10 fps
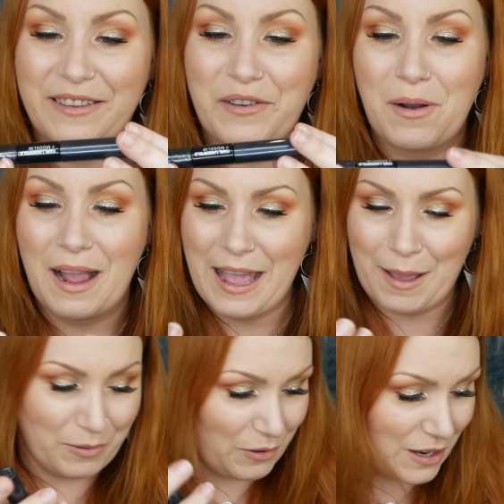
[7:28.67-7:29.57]
No, I
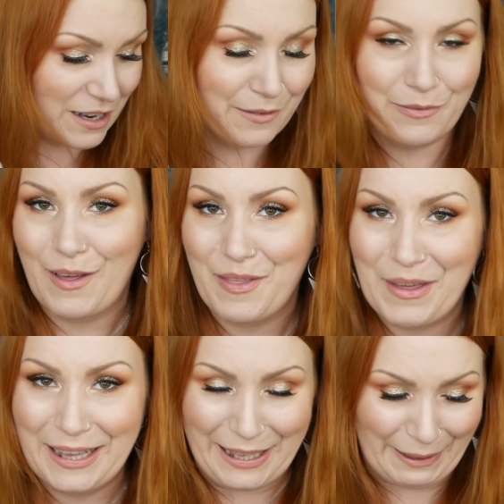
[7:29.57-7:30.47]
absolutely love
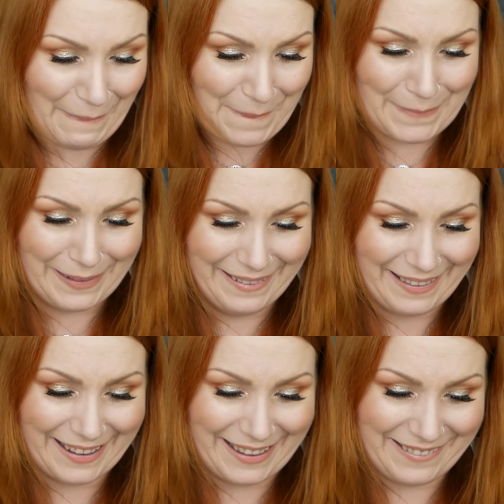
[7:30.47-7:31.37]
that. Thank you,
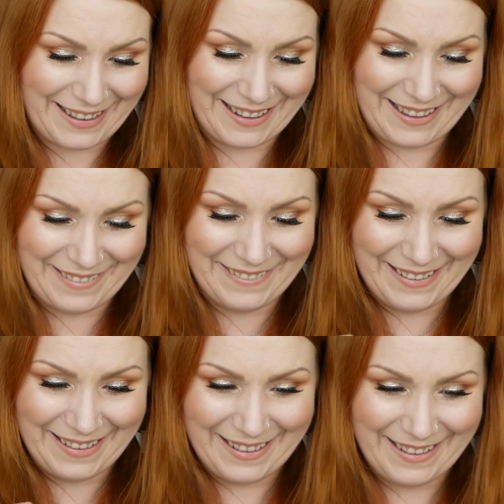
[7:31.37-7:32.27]
thank you, thank you.